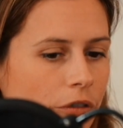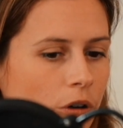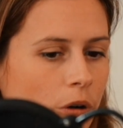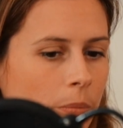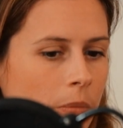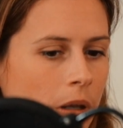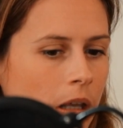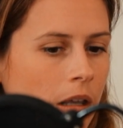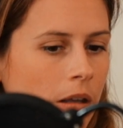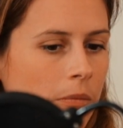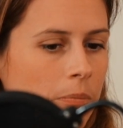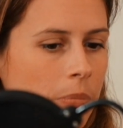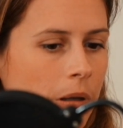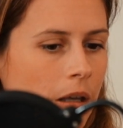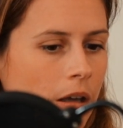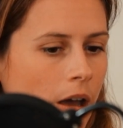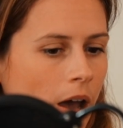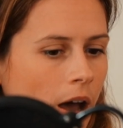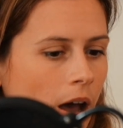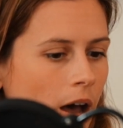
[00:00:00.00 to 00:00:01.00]
for me
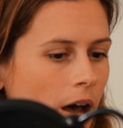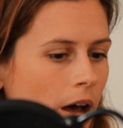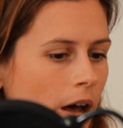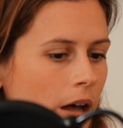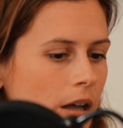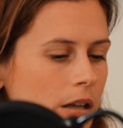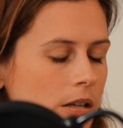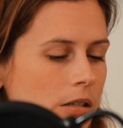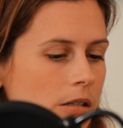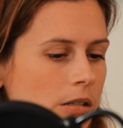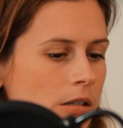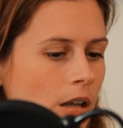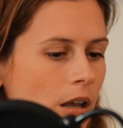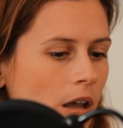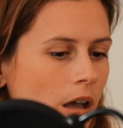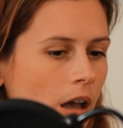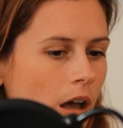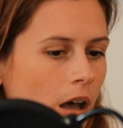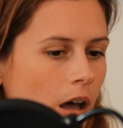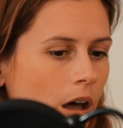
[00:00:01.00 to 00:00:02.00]
because
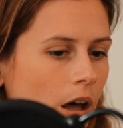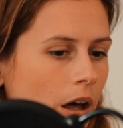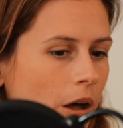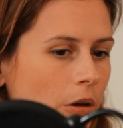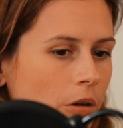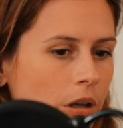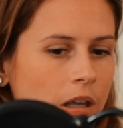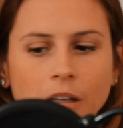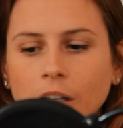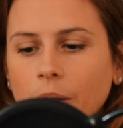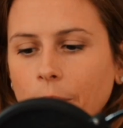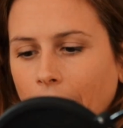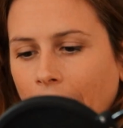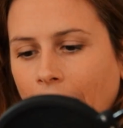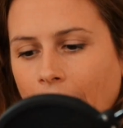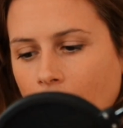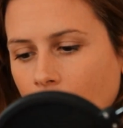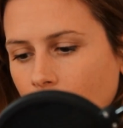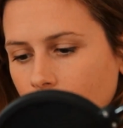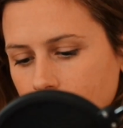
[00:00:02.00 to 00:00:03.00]
in the
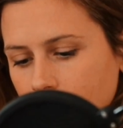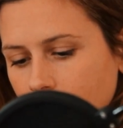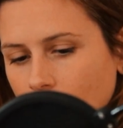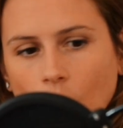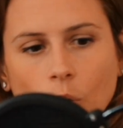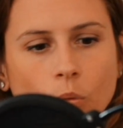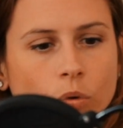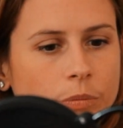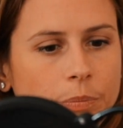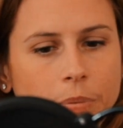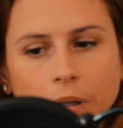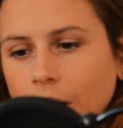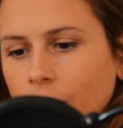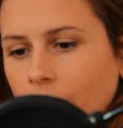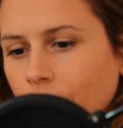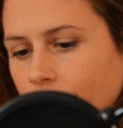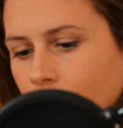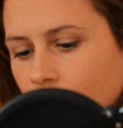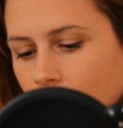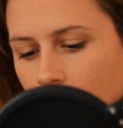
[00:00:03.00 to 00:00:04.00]
past I would be
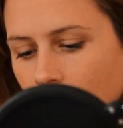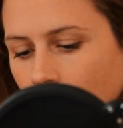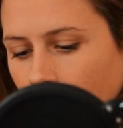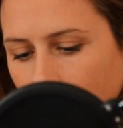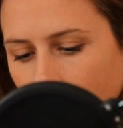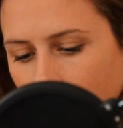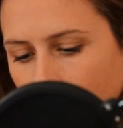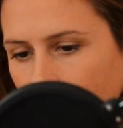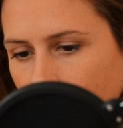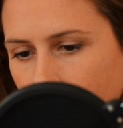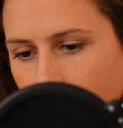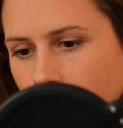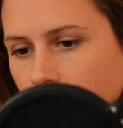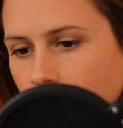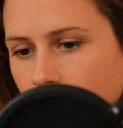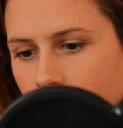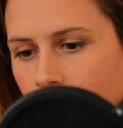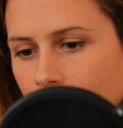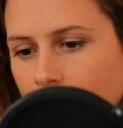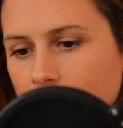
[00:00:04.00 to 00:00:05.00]
given like
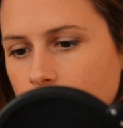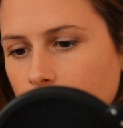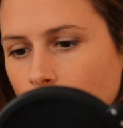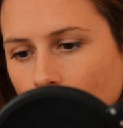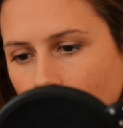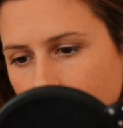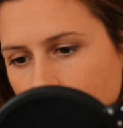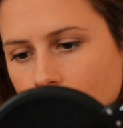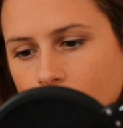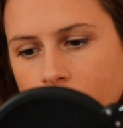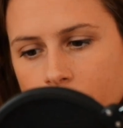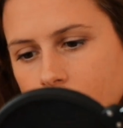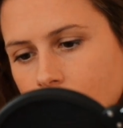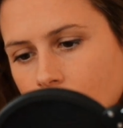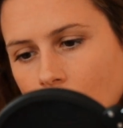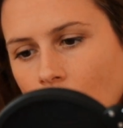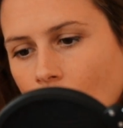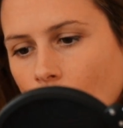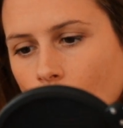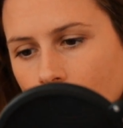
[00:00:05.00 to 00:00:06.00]
these botches
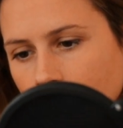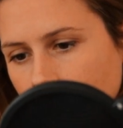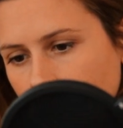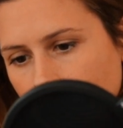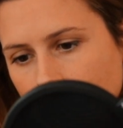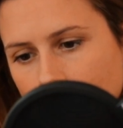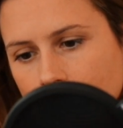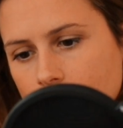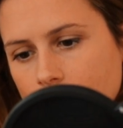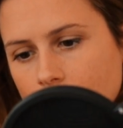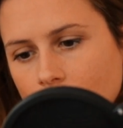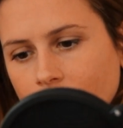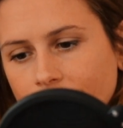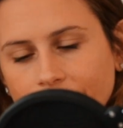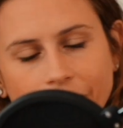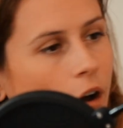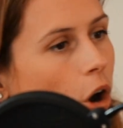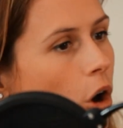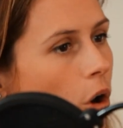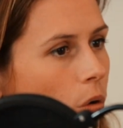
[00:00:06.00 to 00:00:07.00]
here, one this in
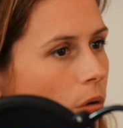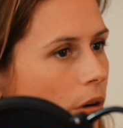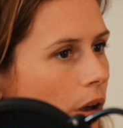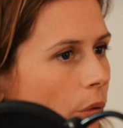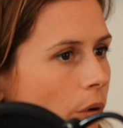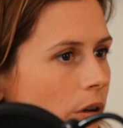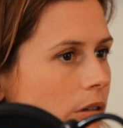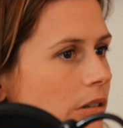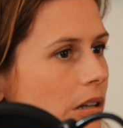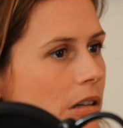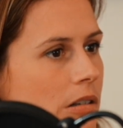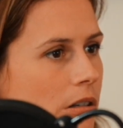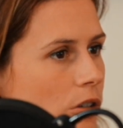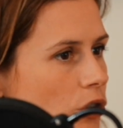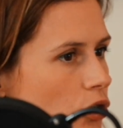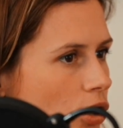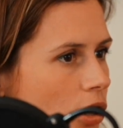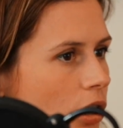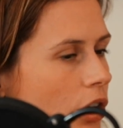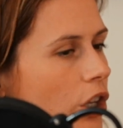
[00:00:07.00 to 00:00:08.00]
Vogue and one this in
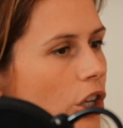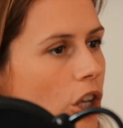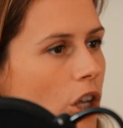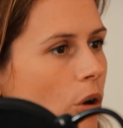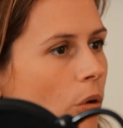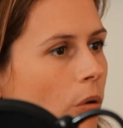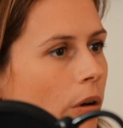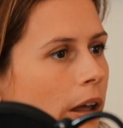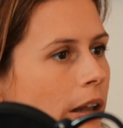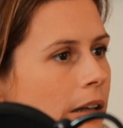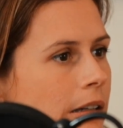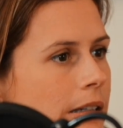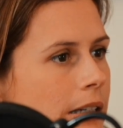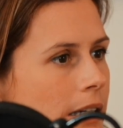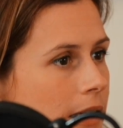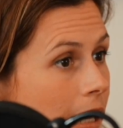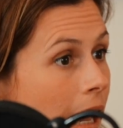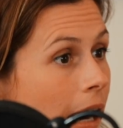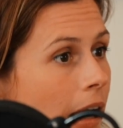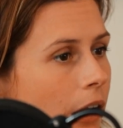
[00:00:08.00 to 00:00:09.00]
GQ and the
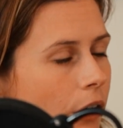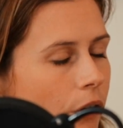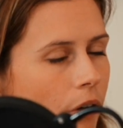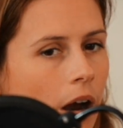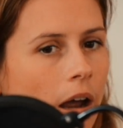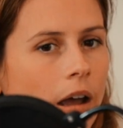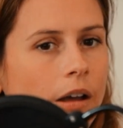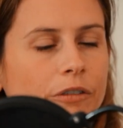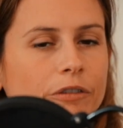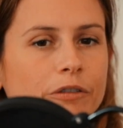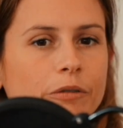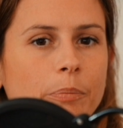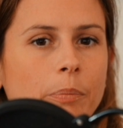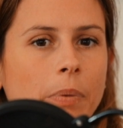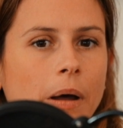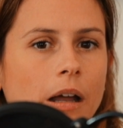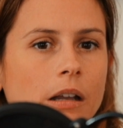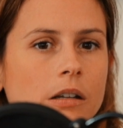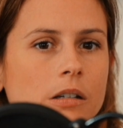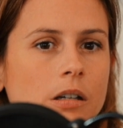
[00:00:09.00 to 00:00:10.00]
Telegraph.
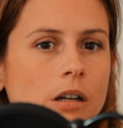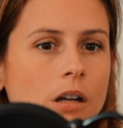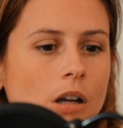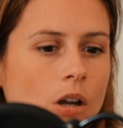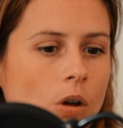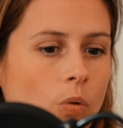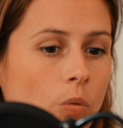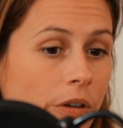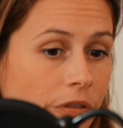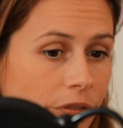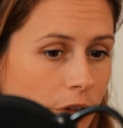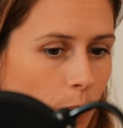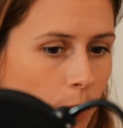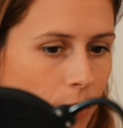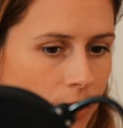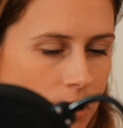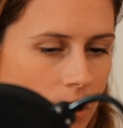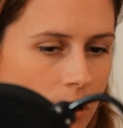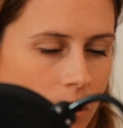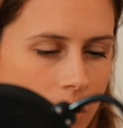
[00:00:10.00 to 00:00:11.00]
But with the
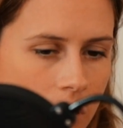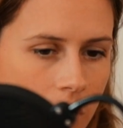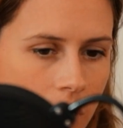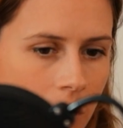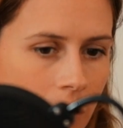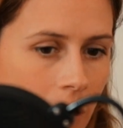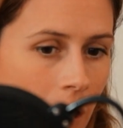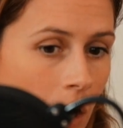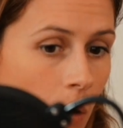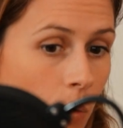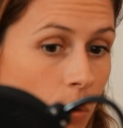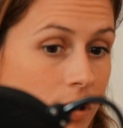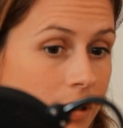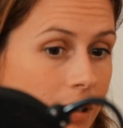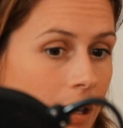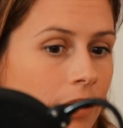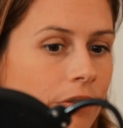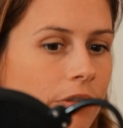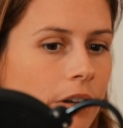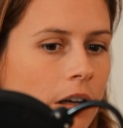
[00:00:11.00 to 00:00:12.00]
opportunity that I was
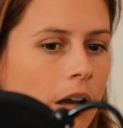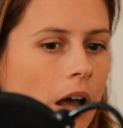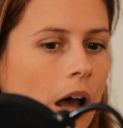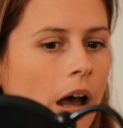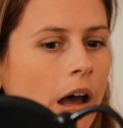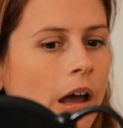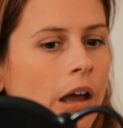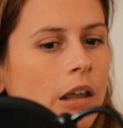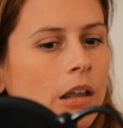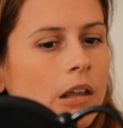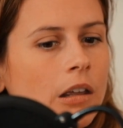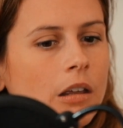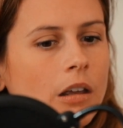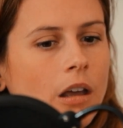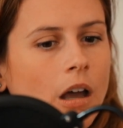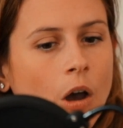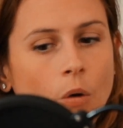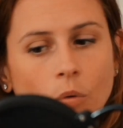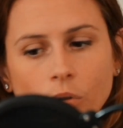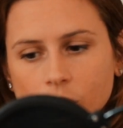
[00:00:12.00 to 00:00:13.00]
given, I,
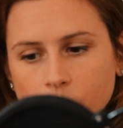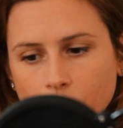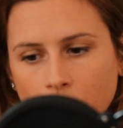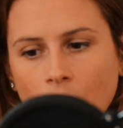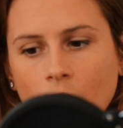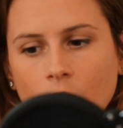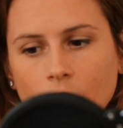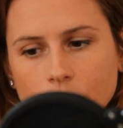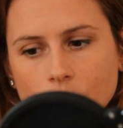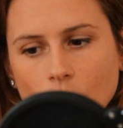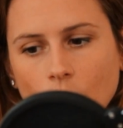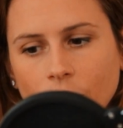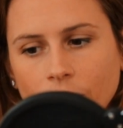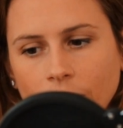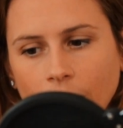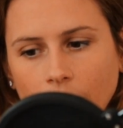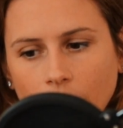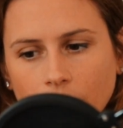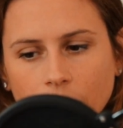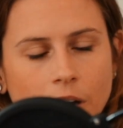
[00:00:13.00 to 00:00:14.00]
I was part of
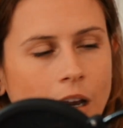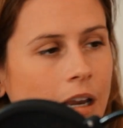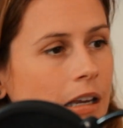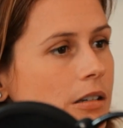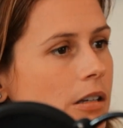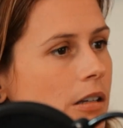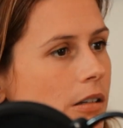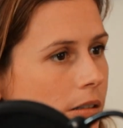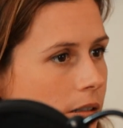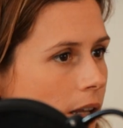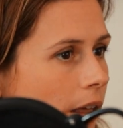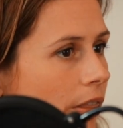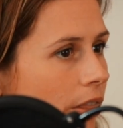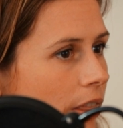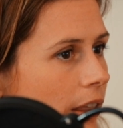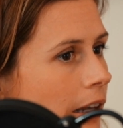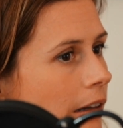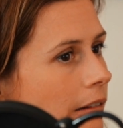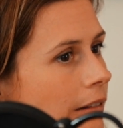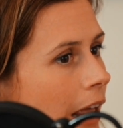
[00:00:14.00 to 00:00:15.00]
like creating
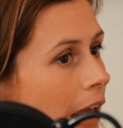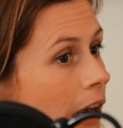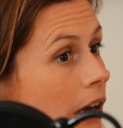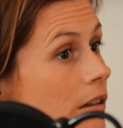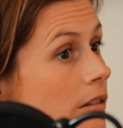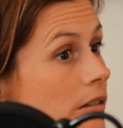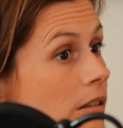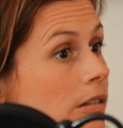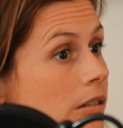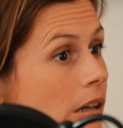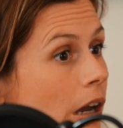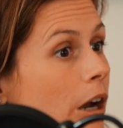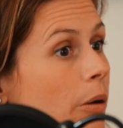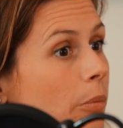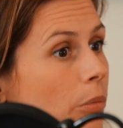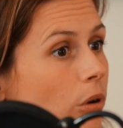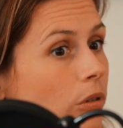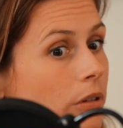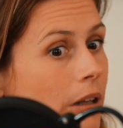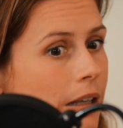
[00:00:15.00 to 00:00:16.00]
something that is
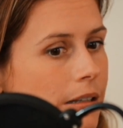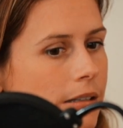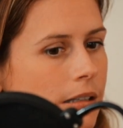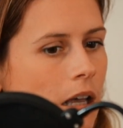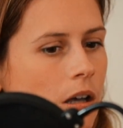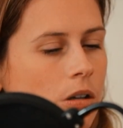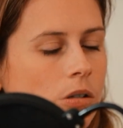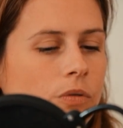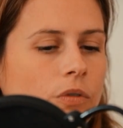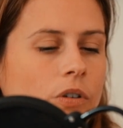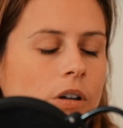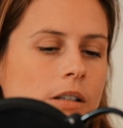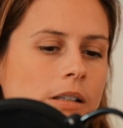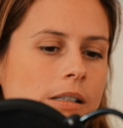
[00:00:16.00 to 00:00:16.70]
desirable that sells for